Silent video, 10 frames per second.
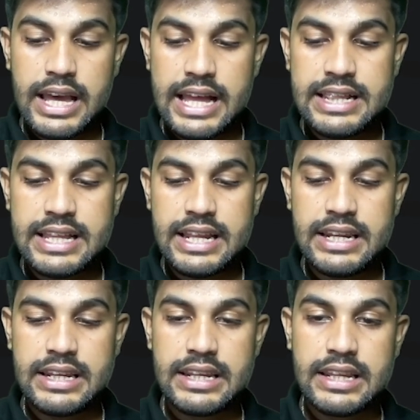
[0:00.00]
and
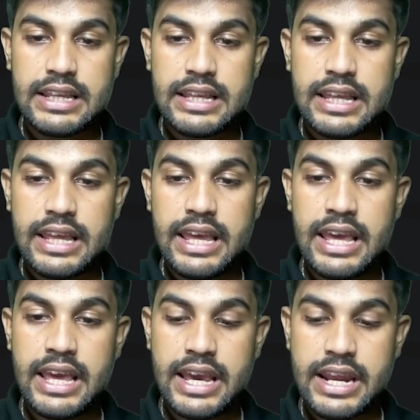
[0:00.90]
then
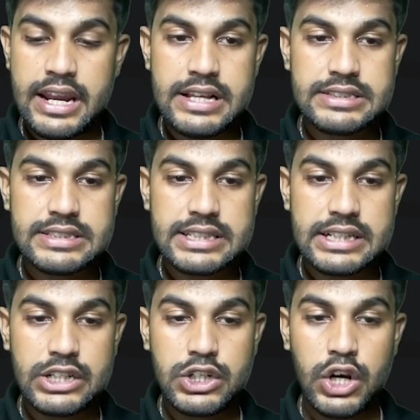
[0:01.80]
ans
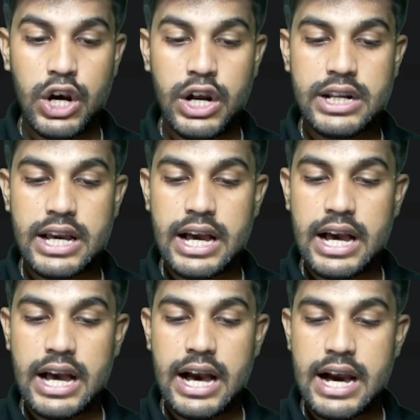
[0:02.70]
dot
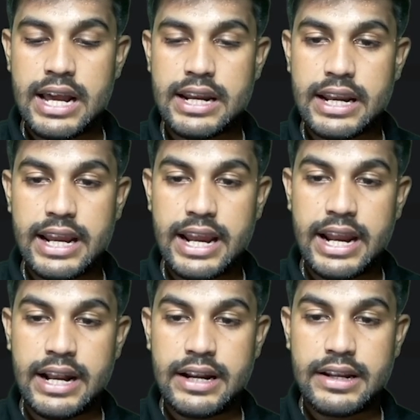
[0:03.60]
r
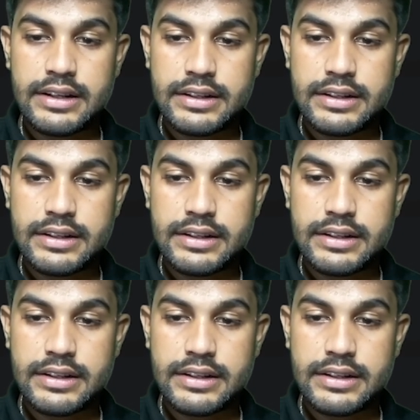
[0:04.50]
end.